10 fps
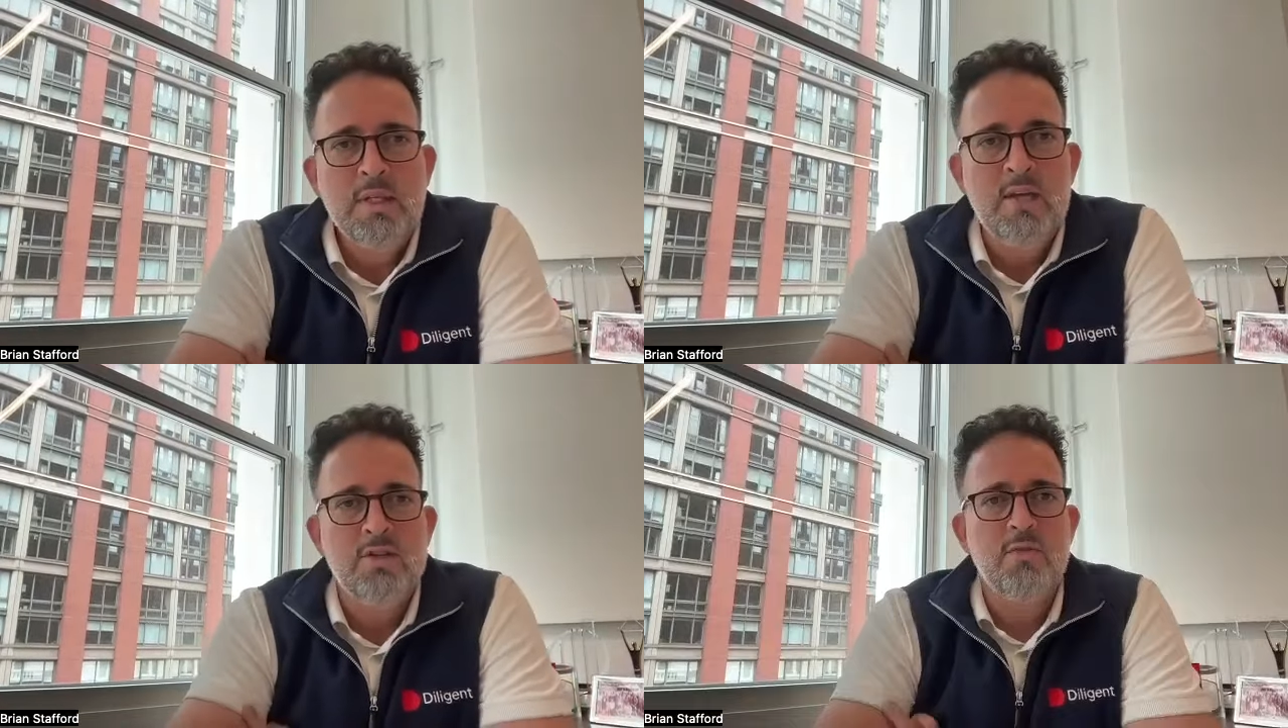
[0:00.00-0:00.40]

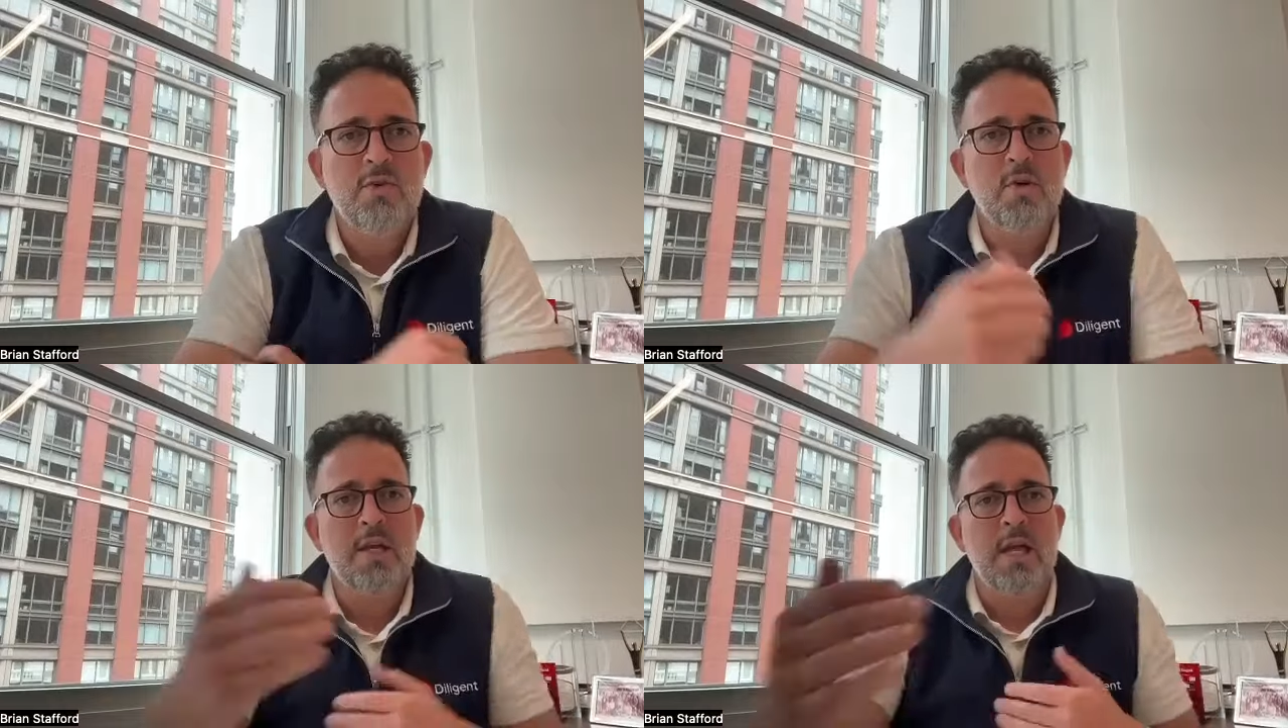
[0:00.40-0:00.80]
And so if
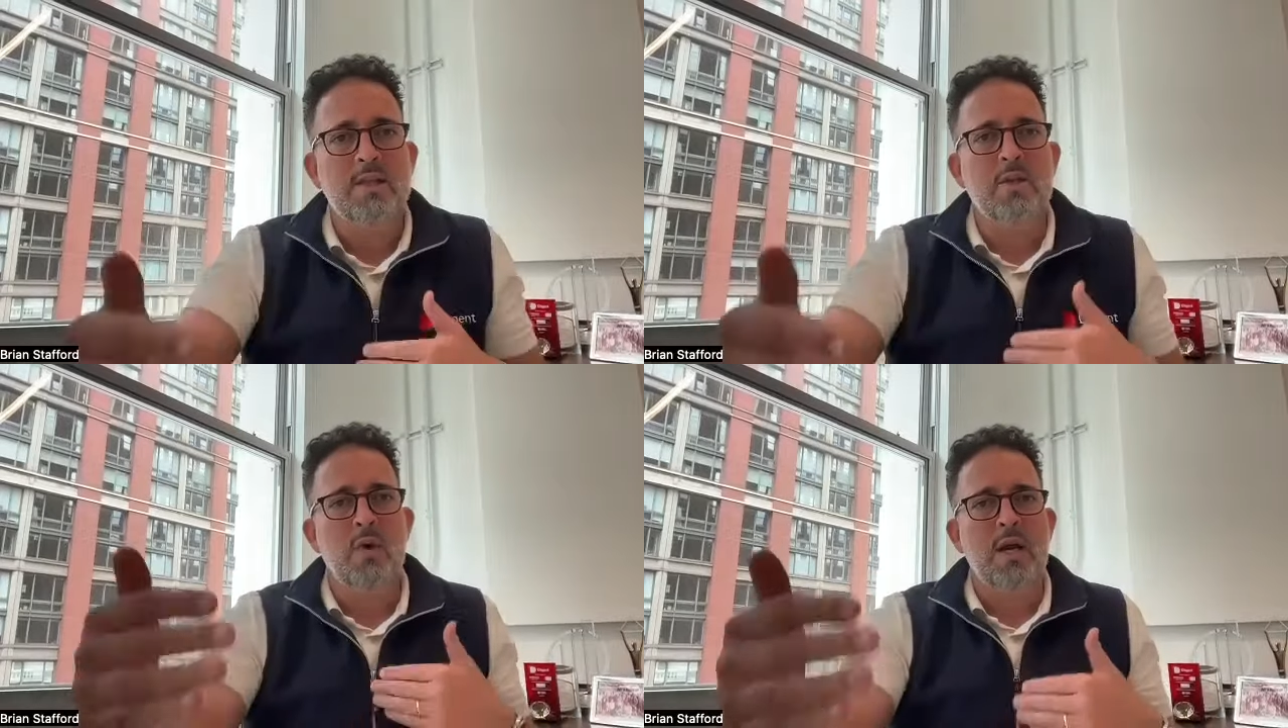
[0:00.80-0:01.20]
you can
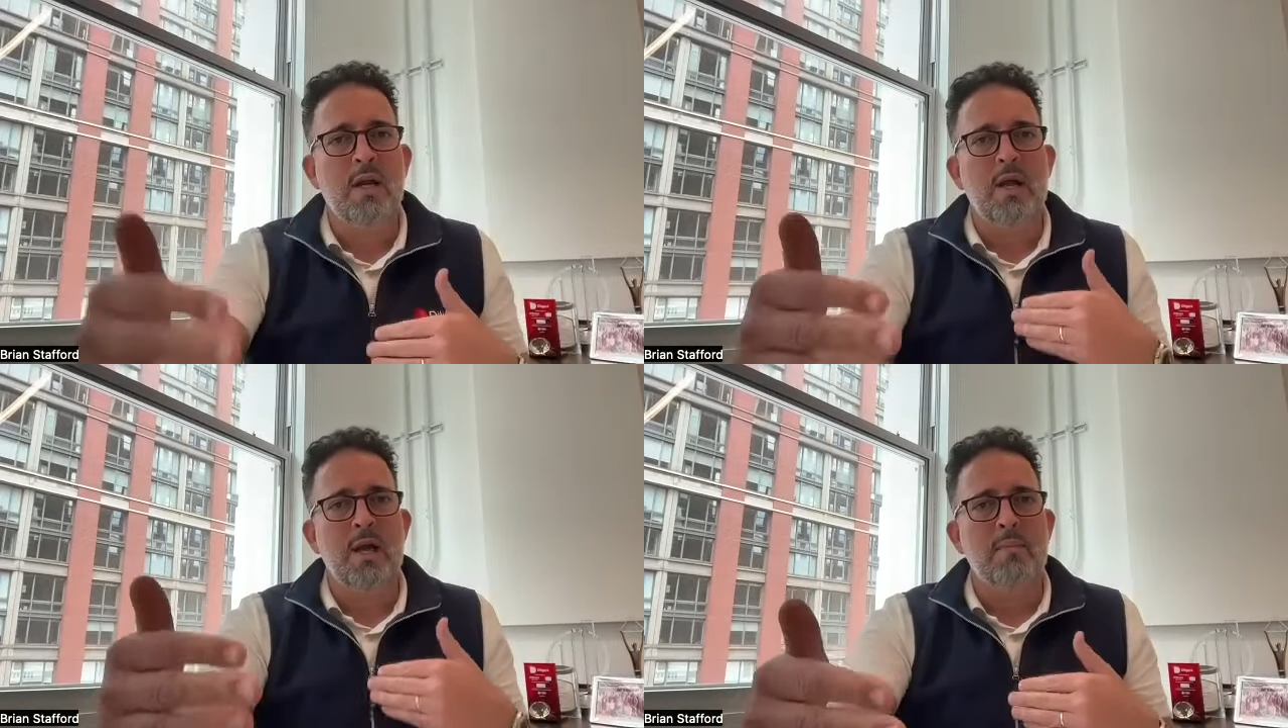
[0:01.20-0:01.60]
get the right
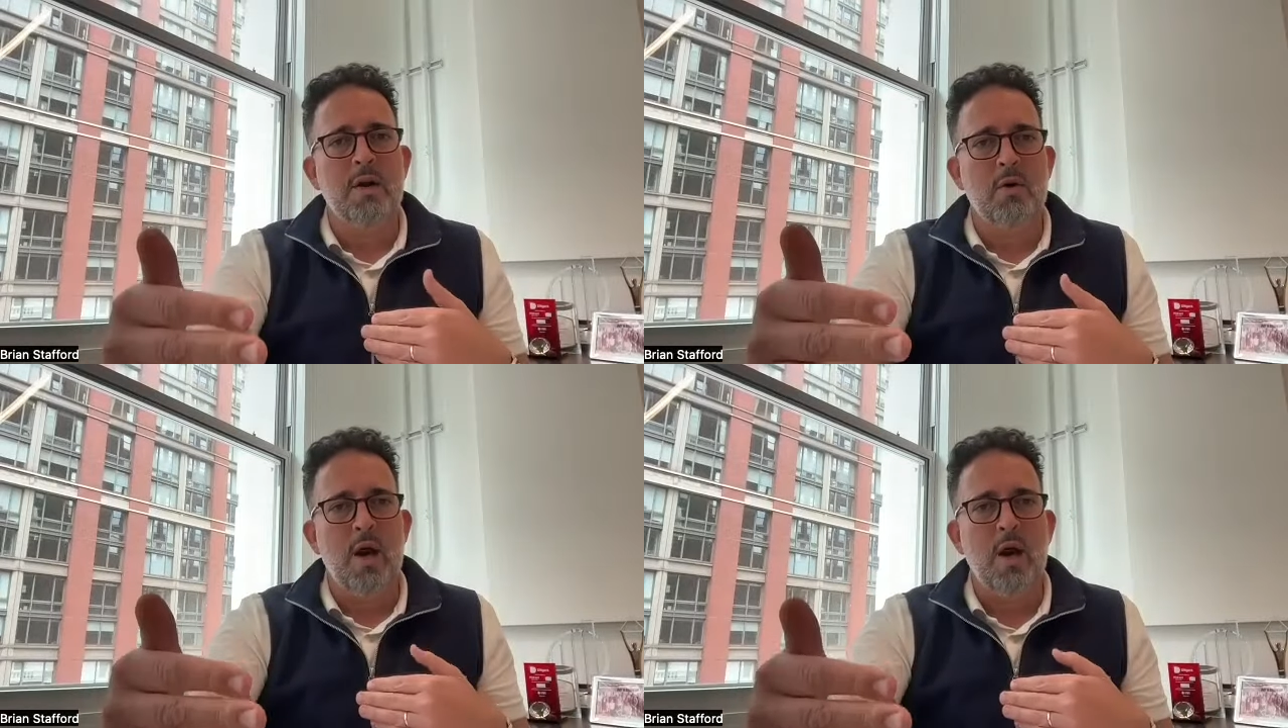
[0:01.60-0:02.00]
alignment
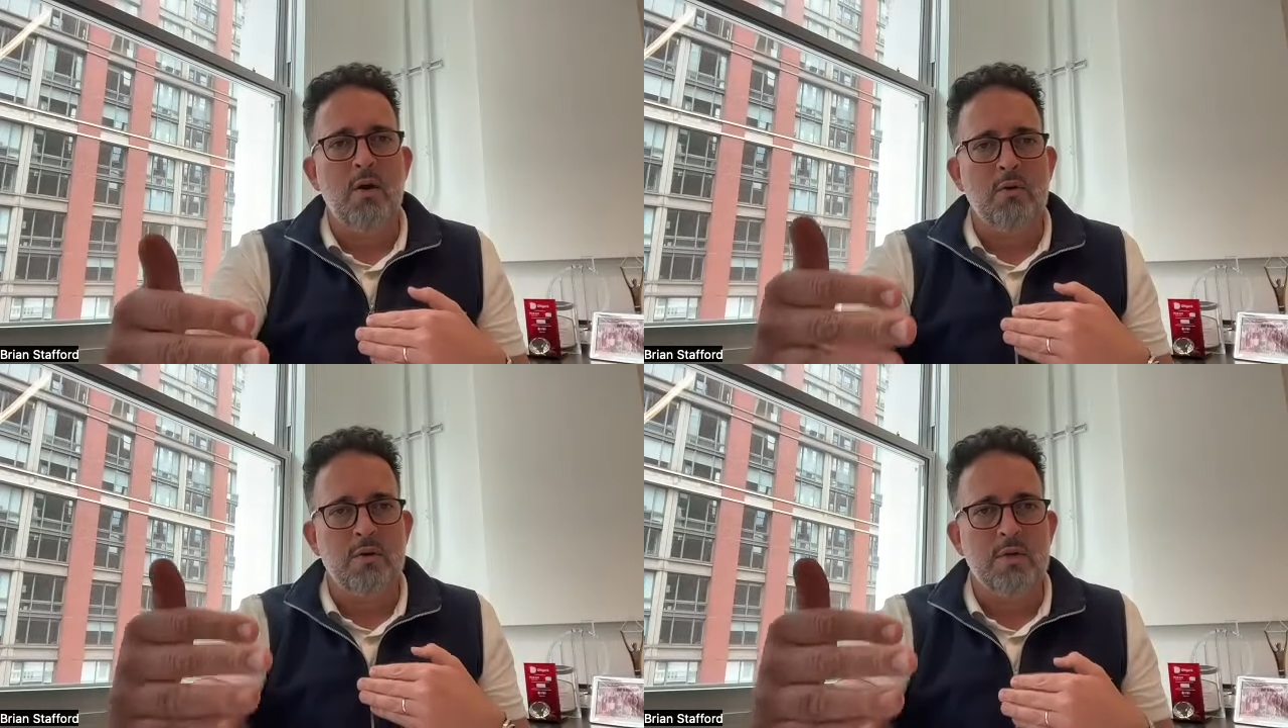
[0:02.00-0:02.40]

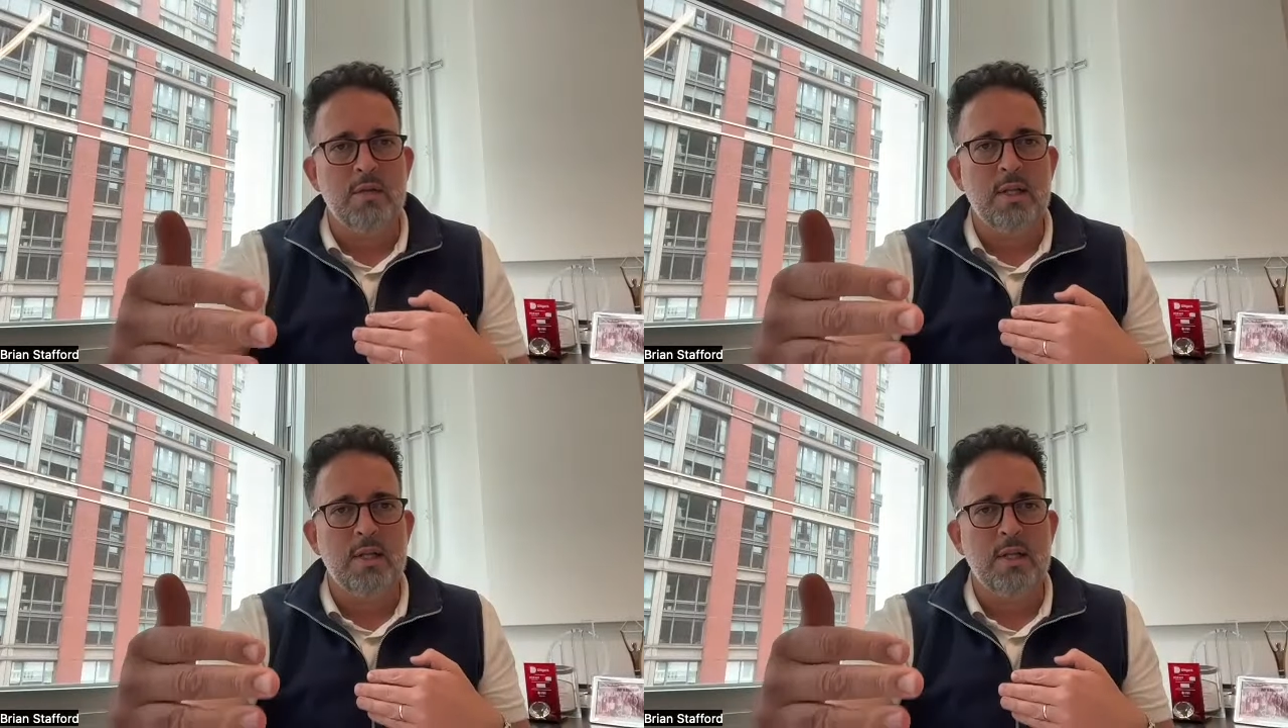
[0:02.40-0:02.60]
around